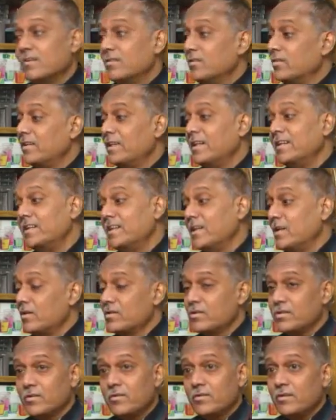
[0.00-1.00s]
So then she
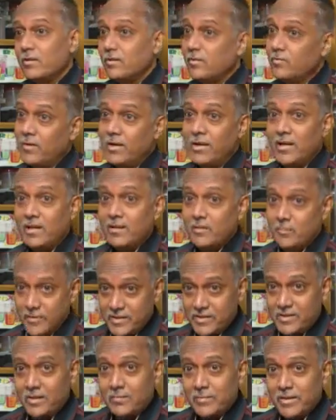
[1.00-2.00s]
also, 1 lakh
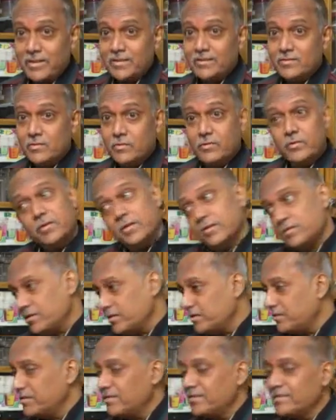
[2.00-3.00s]
rupees coming, so she
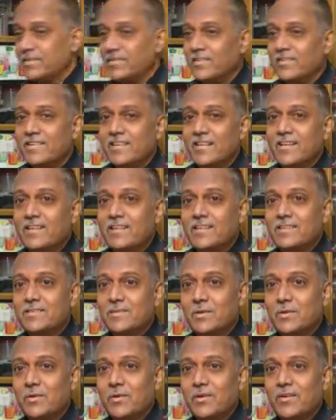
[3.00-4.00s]
said, yes, and all that, and
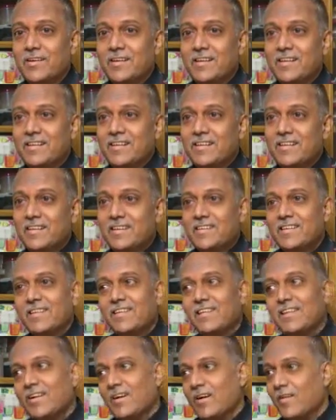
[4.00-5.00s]
so
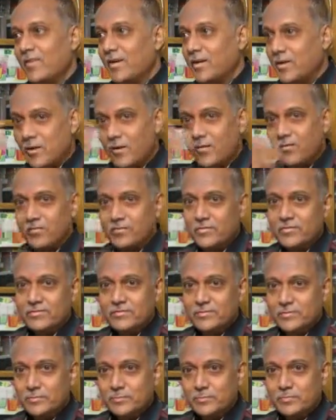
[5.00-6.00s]
they all went off
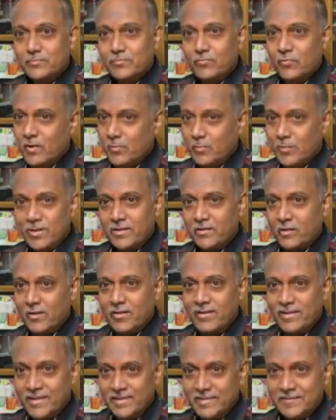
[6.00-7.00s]
1 month
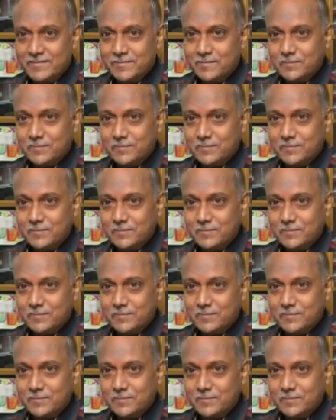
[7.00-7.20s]
holiday.